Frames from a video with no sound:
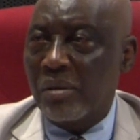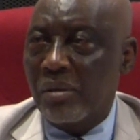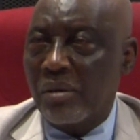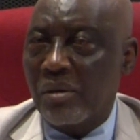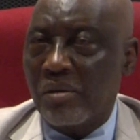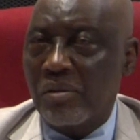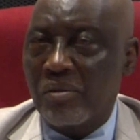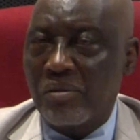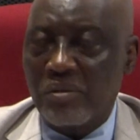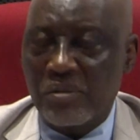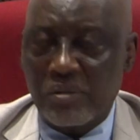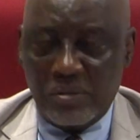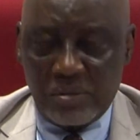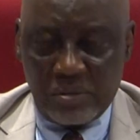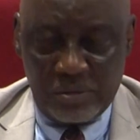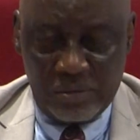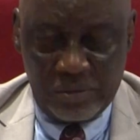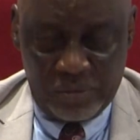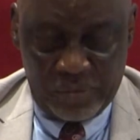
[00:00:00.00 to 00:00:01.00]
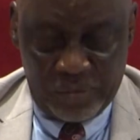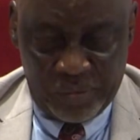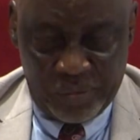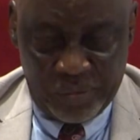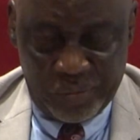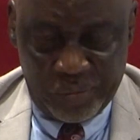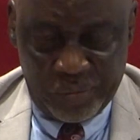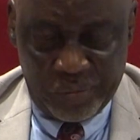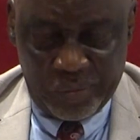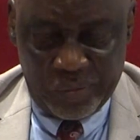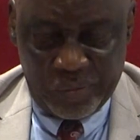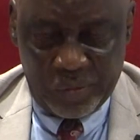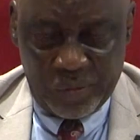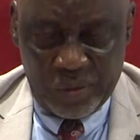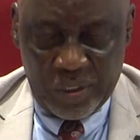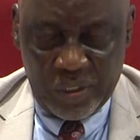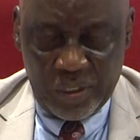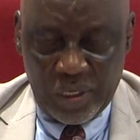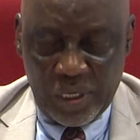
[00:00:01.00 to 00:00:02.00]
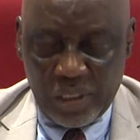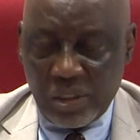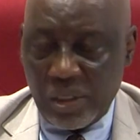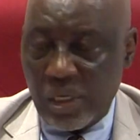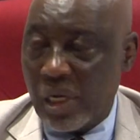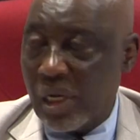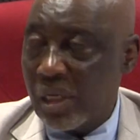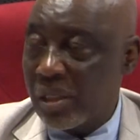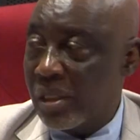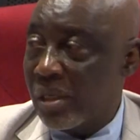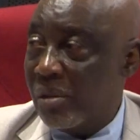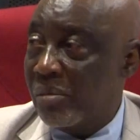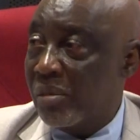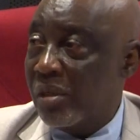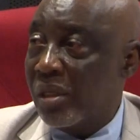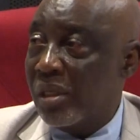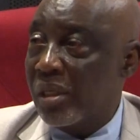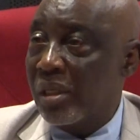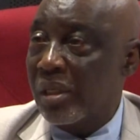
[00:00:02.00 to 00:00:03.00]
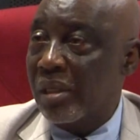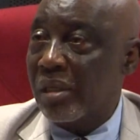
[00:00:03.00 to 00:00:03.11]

of the National Assembly